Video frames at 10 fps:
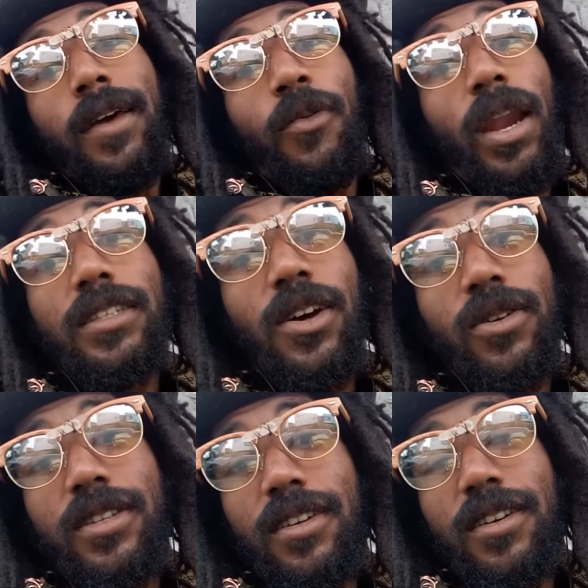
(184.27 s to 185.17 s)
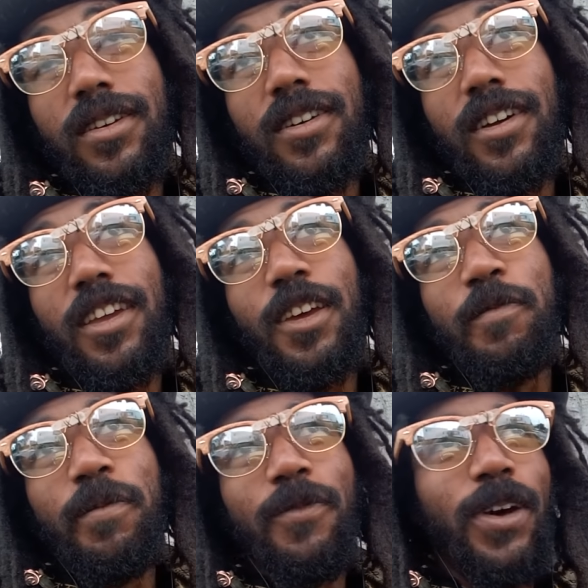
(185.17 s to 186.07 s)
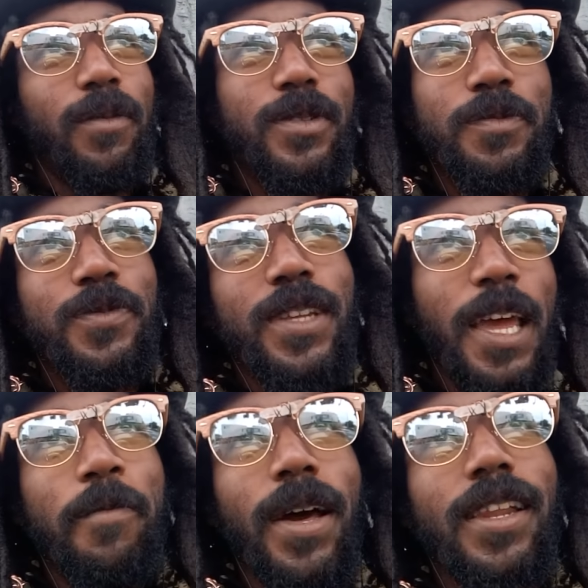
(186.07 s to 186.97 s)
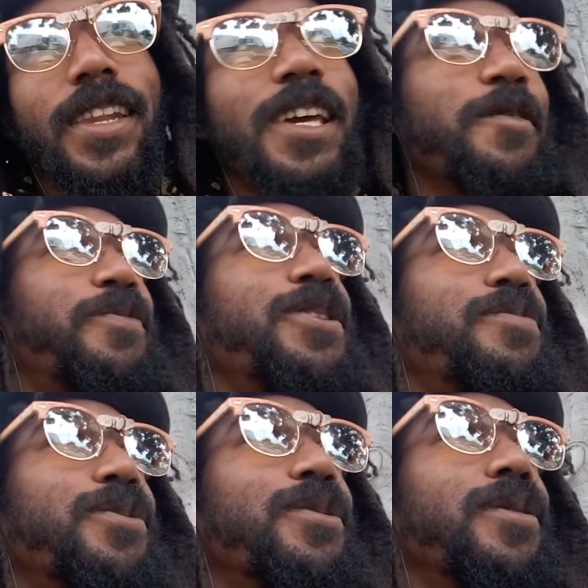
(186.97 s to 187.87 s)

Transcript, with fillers: when I talk to, again, when I'm saying melanated people,